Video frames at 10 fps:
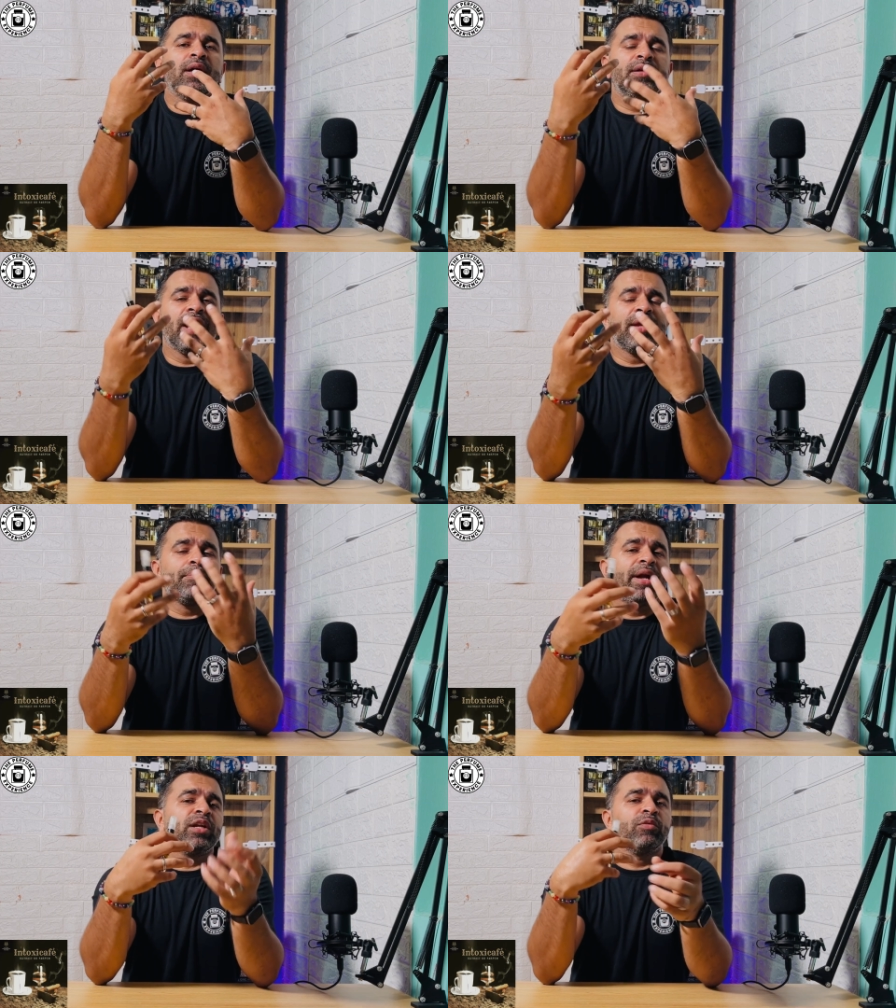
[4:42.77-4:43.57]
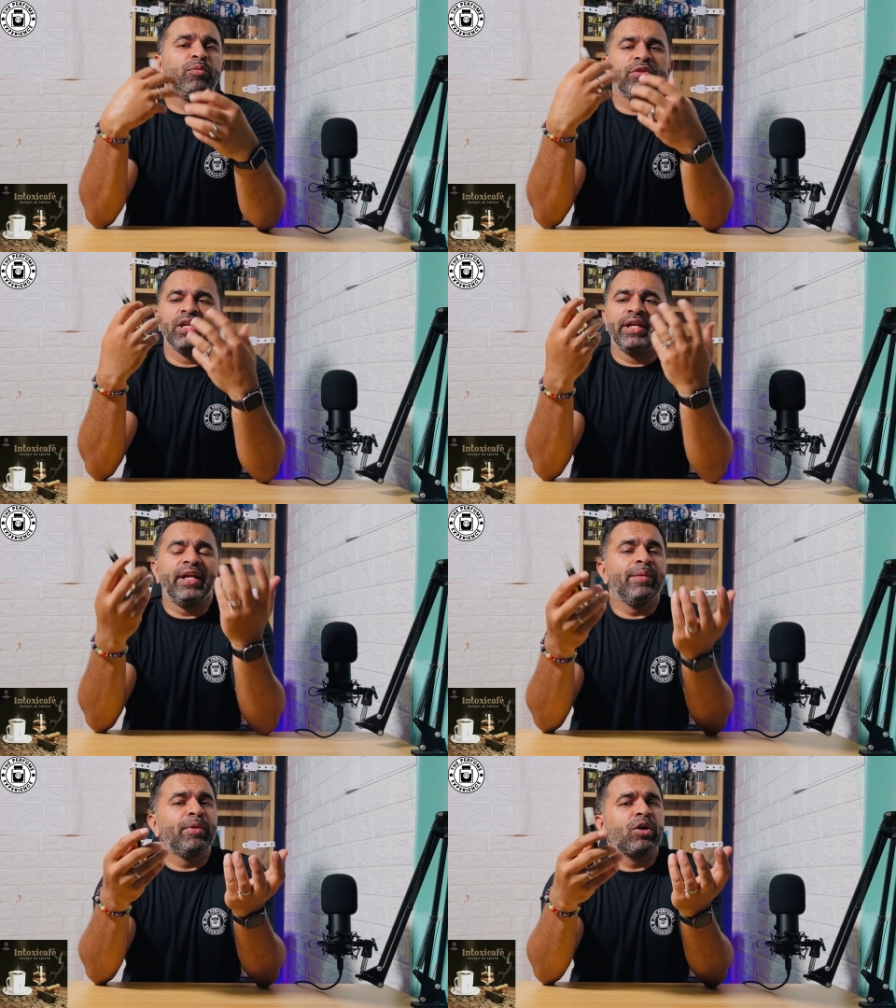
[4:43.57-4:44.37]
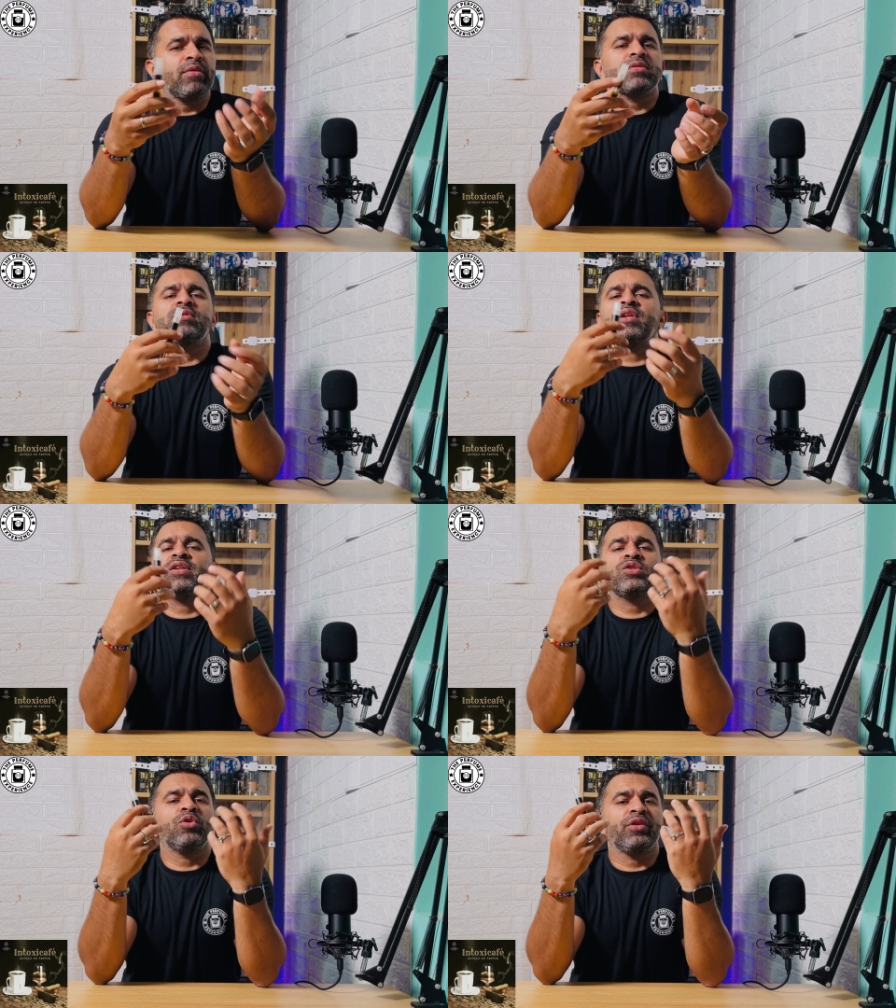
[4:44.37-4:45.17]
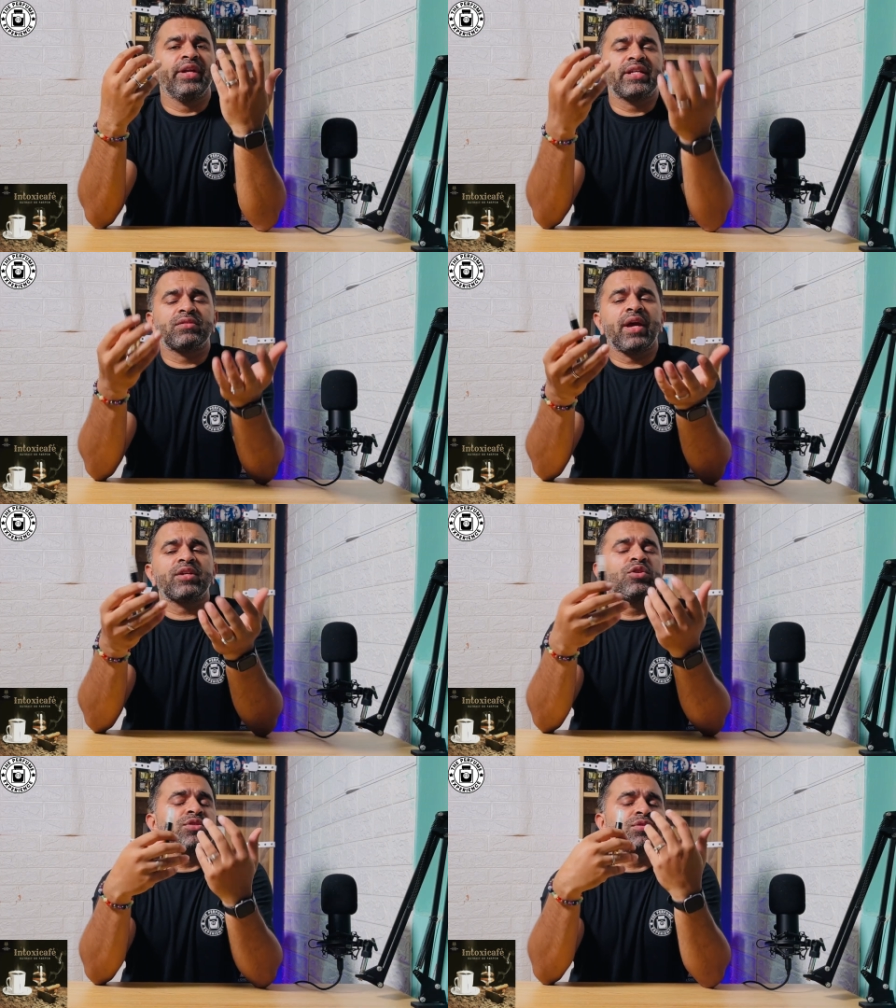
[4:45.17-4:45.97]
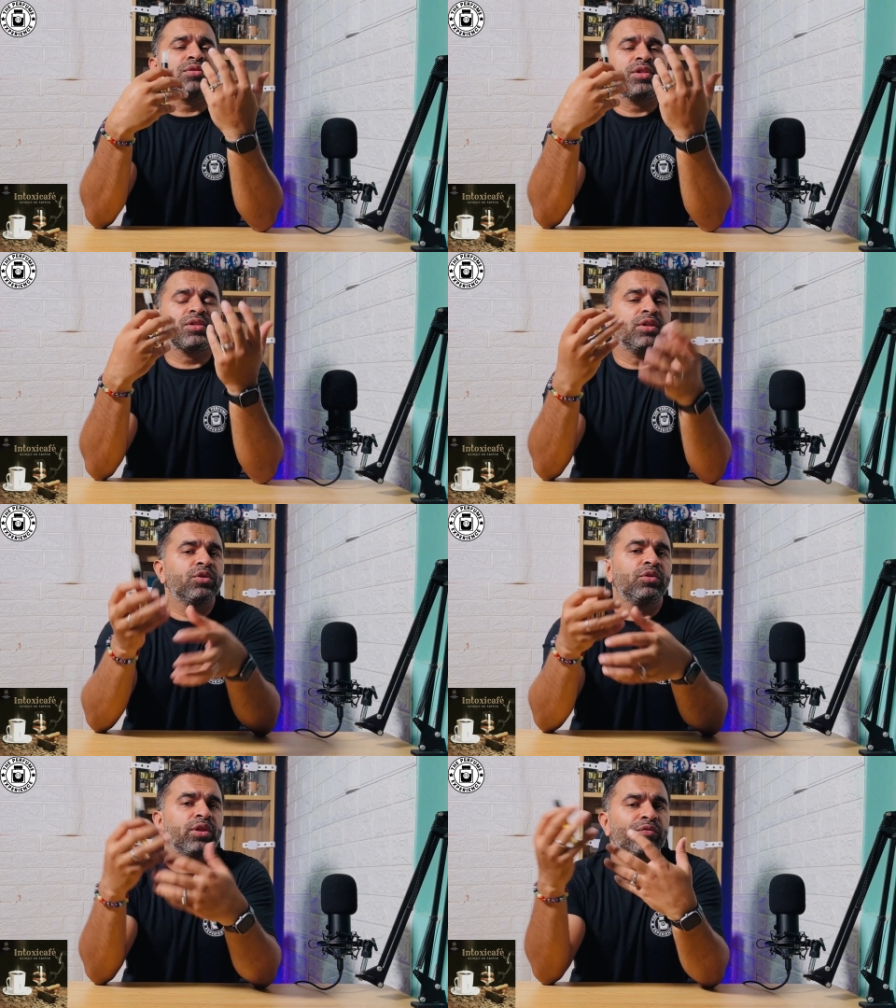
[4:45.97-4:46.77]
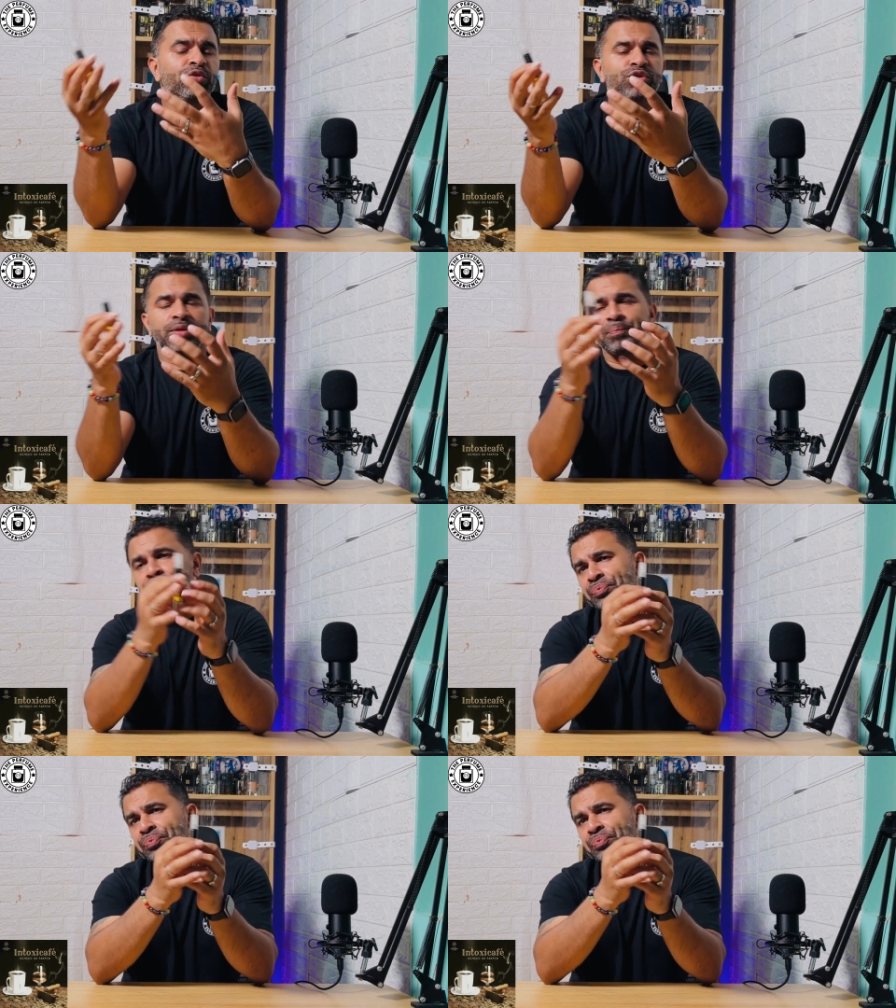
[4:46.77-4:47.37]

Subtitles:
done better with an EDP concentration or an extract concentration, in the future.